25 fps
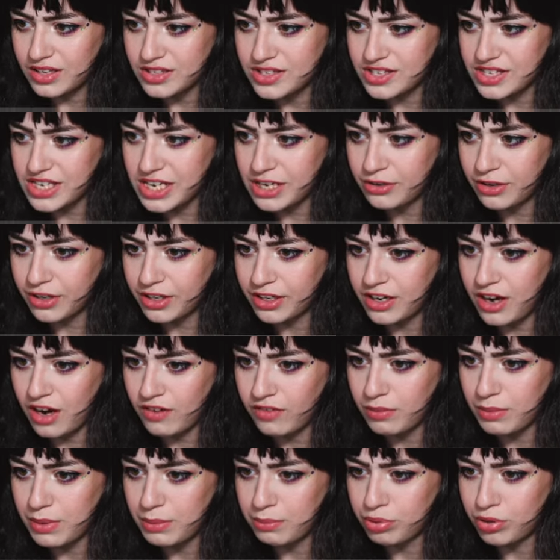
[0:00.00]
A secret
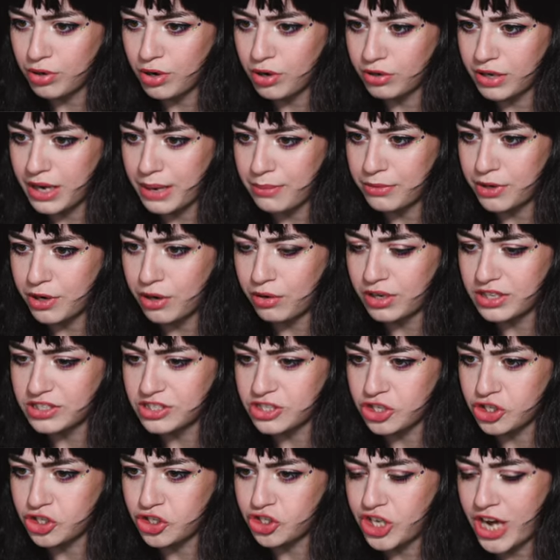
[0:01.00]
government program known
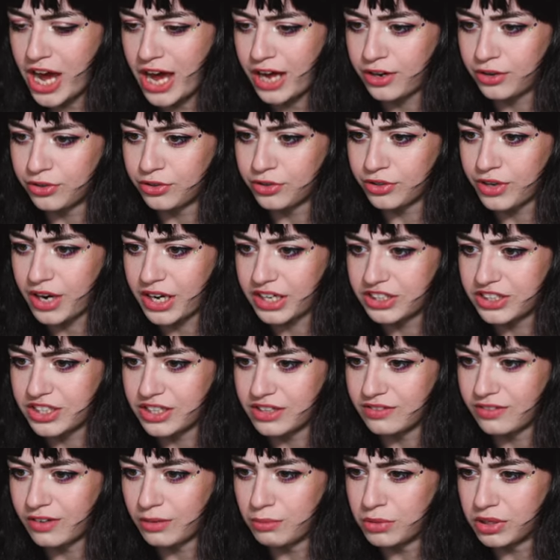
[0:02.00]
as the Shadow
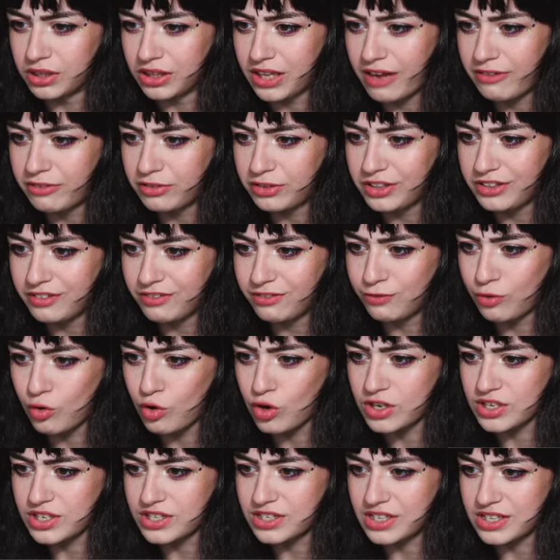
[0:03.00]
Directive, a malevolent
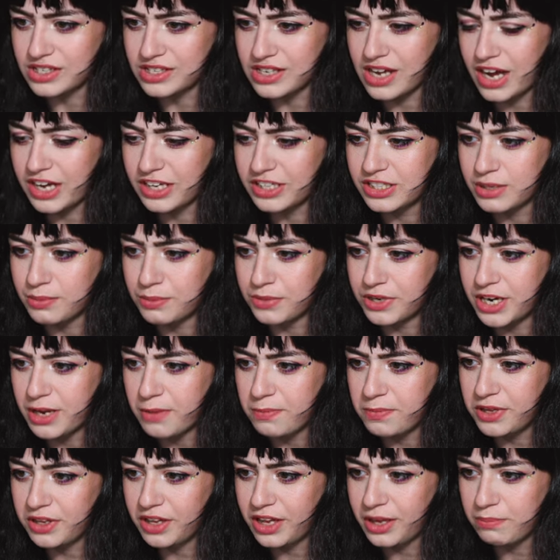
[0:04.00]
force designed to
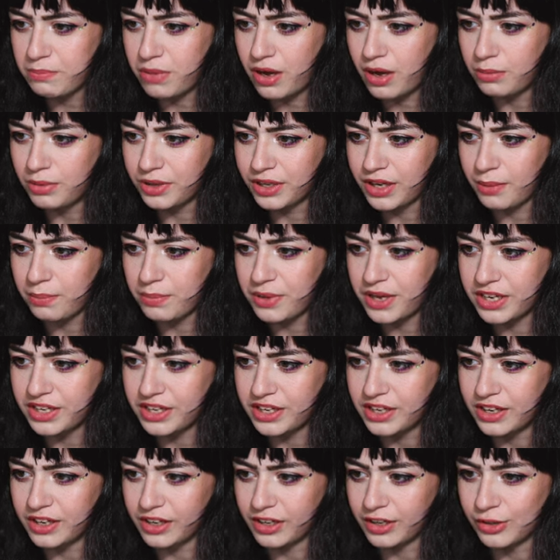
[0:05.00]
manipulate public
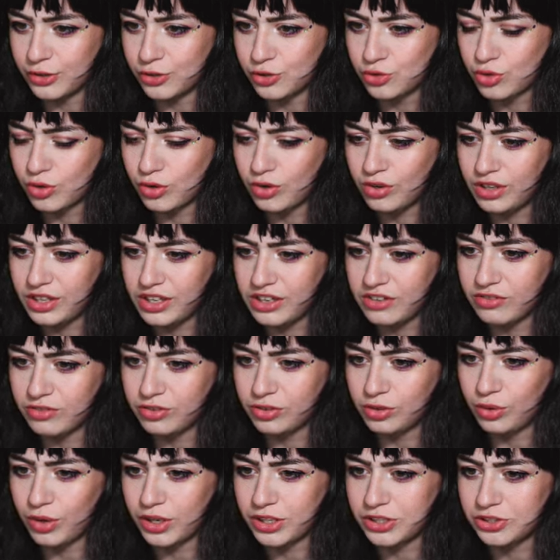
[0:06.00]
opinion and control
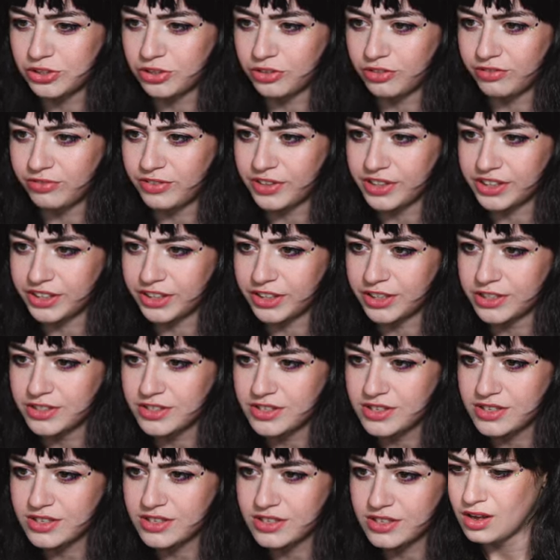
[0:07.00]
influential
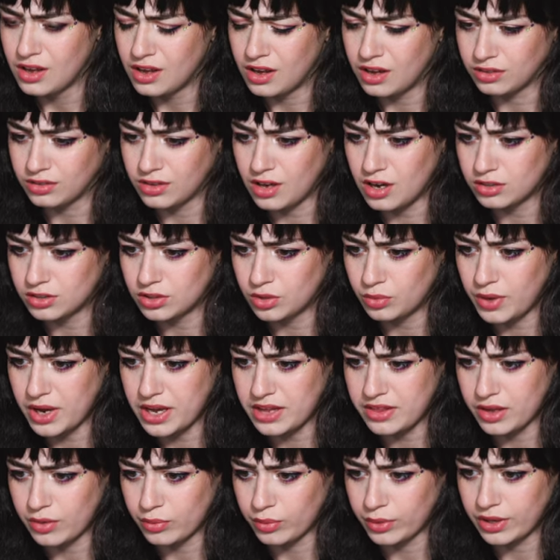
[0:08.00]
figures. Along the
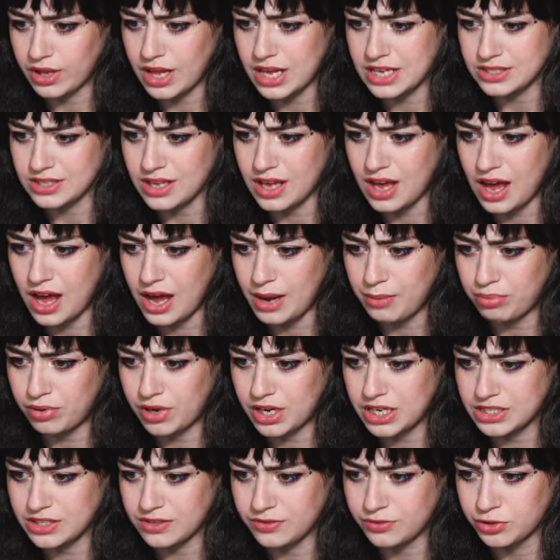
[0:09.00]
way, they realize the high
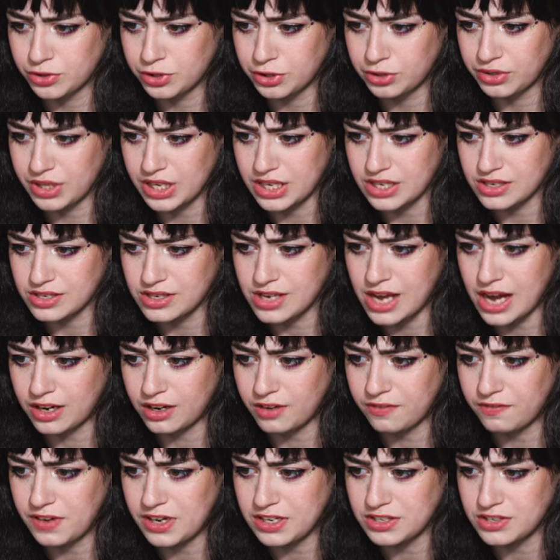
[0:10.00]
price of truth as
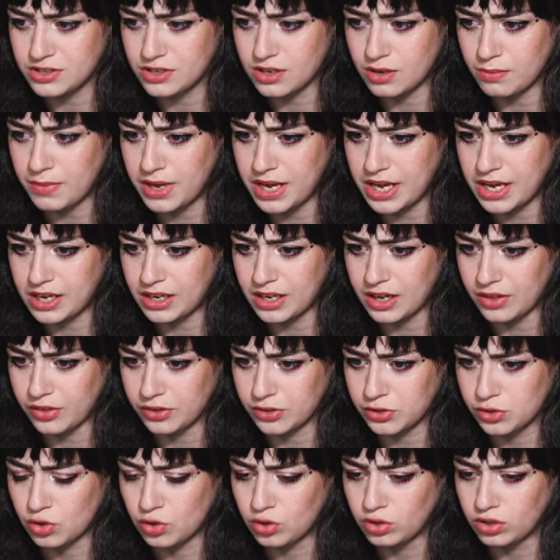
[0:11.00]
sacrifices are made and
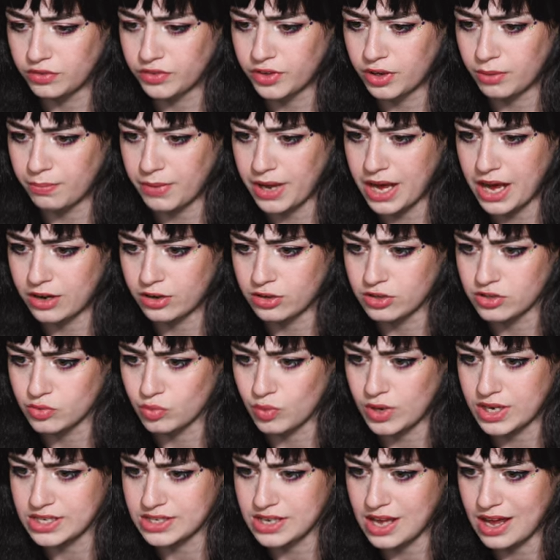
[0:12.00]
the toll of their battles
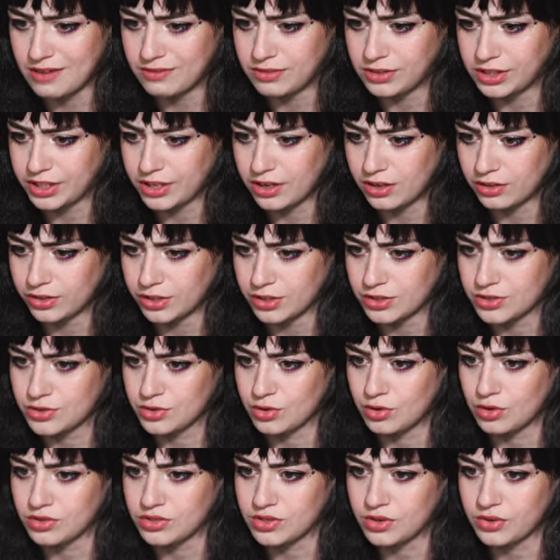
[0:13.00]
weighs heavily on their
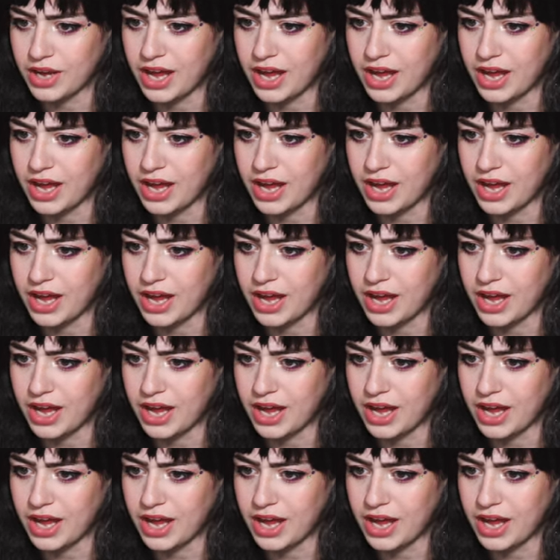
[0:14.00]
souls.